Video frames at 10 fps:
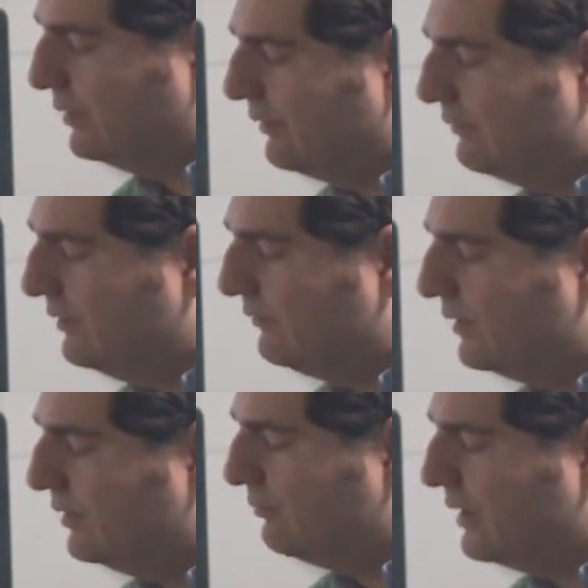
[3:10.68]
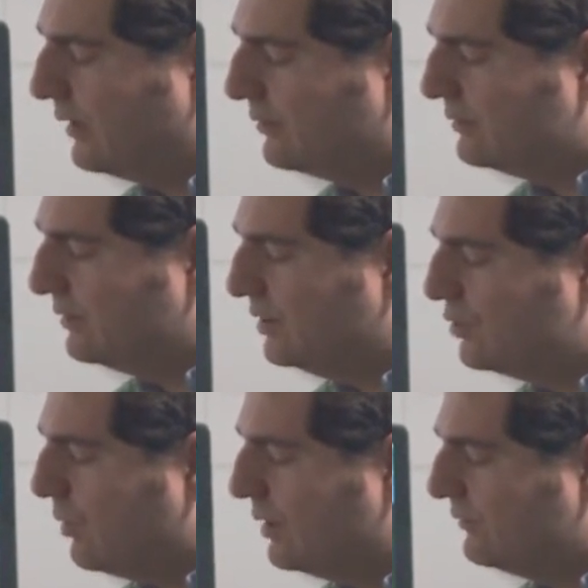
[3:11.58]
you have different reactors.
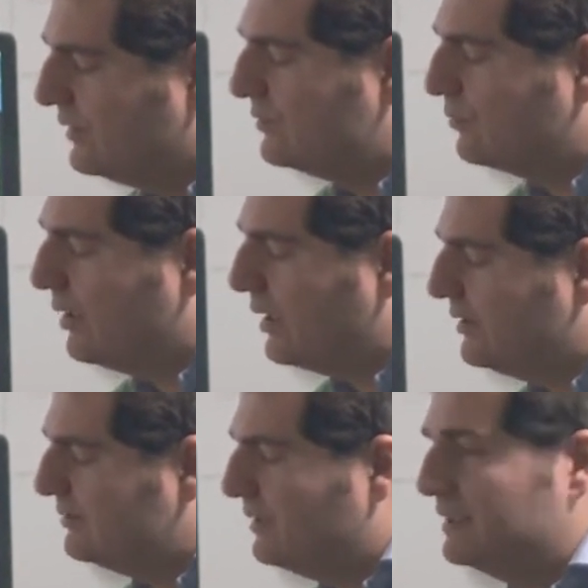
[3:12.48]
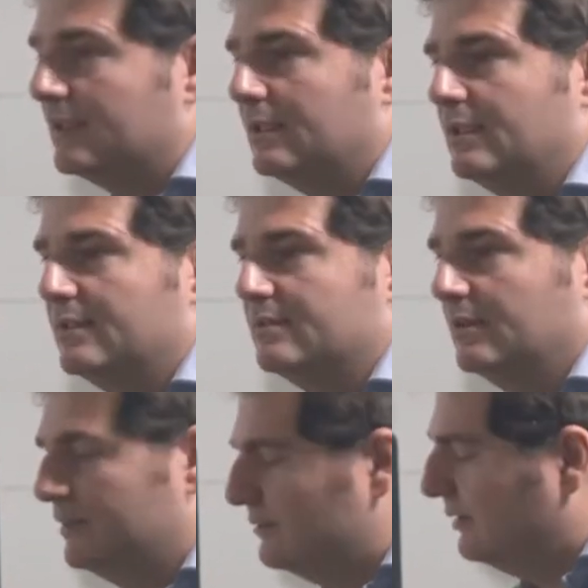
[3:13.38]
Each one of these square is basically it's, it's,